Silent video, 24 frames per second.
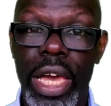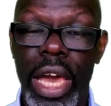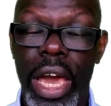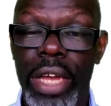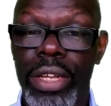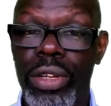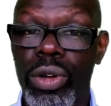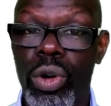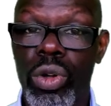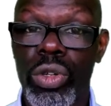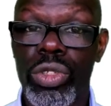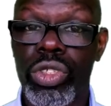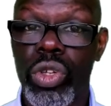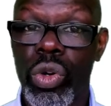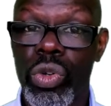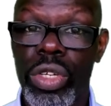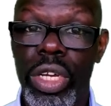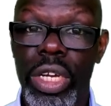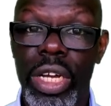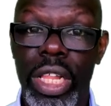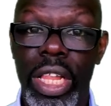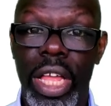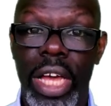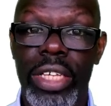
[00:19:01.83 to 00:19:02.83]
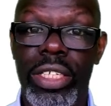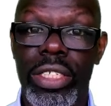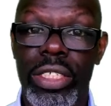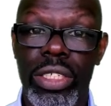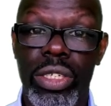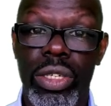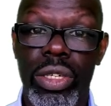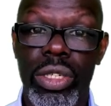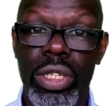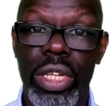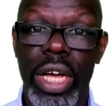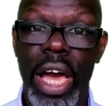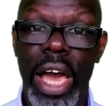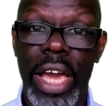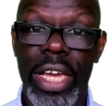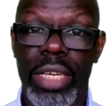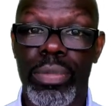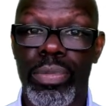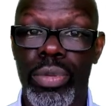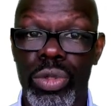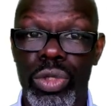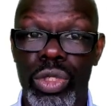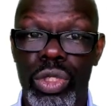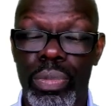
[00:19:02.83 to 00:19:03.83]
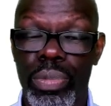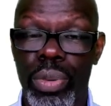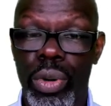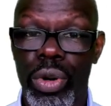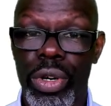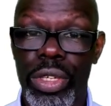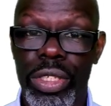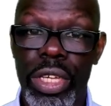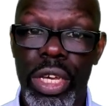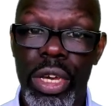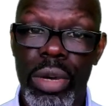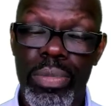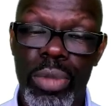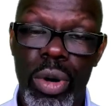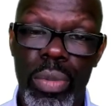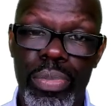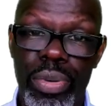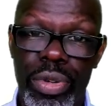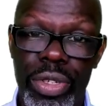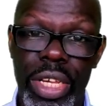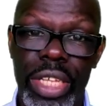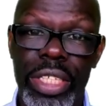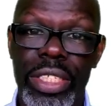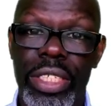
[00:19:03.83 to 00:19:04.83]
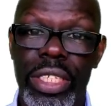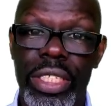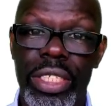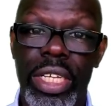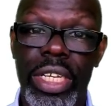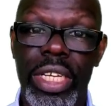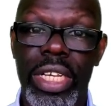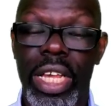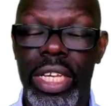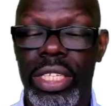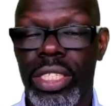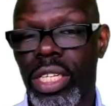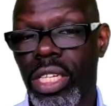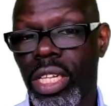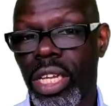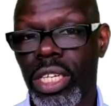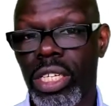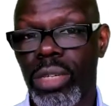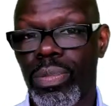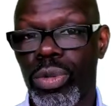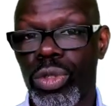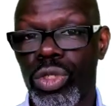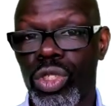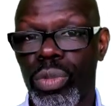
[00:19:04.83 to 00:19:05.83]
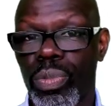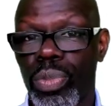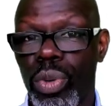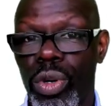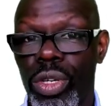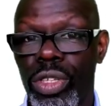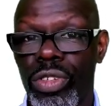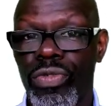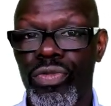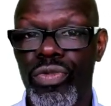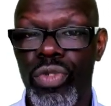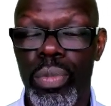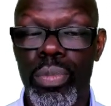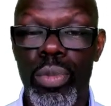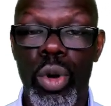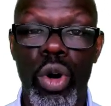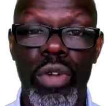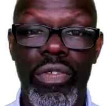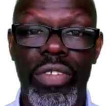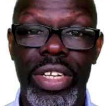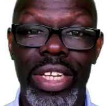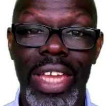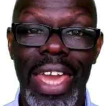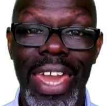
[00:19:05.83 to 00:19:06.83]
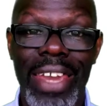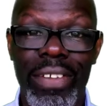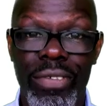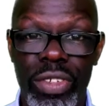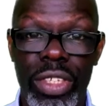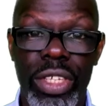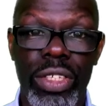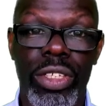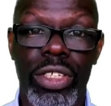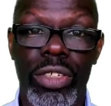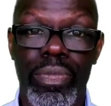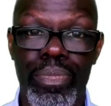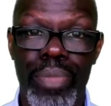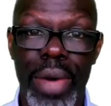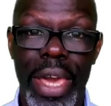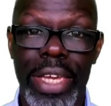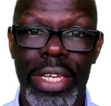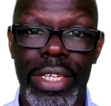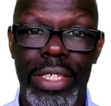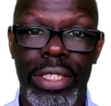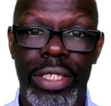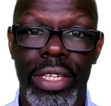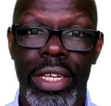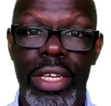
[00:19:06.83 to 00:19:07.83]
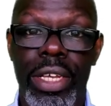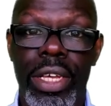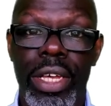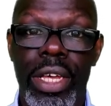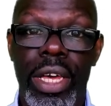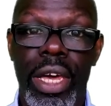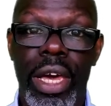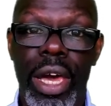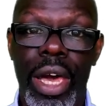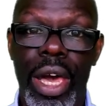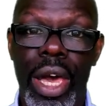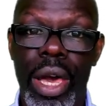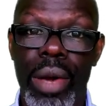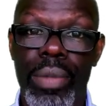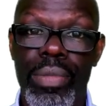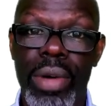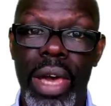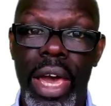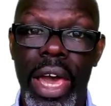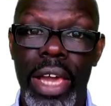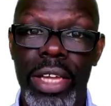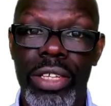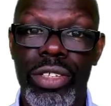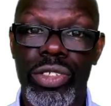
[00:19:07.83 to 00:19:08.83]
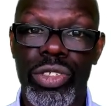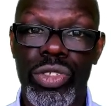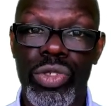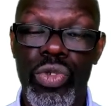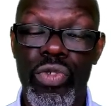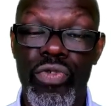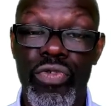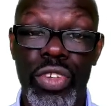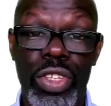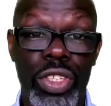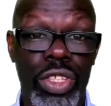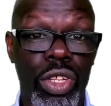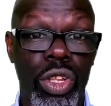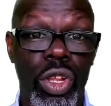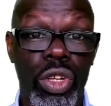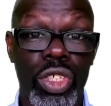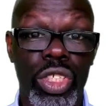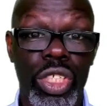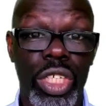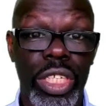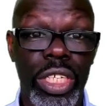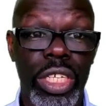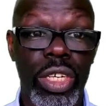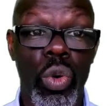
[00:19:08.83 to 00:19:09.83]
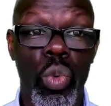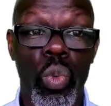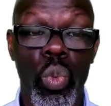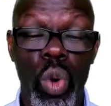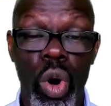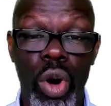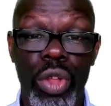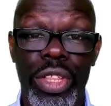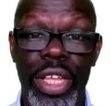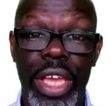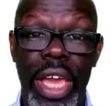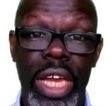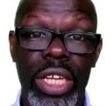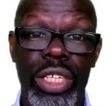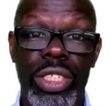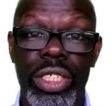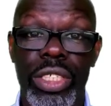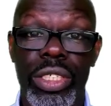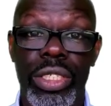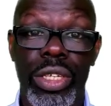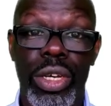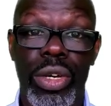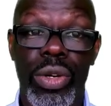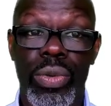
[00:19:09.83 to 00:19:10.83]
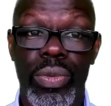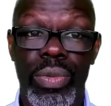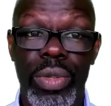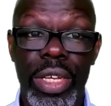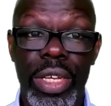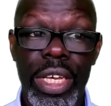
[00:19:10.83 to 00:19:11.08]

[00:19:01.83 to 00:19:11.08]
and also your classical acupuncture points, but presenting the classical acupuncture points from more of an evidence-based as to physiologically what they actually do.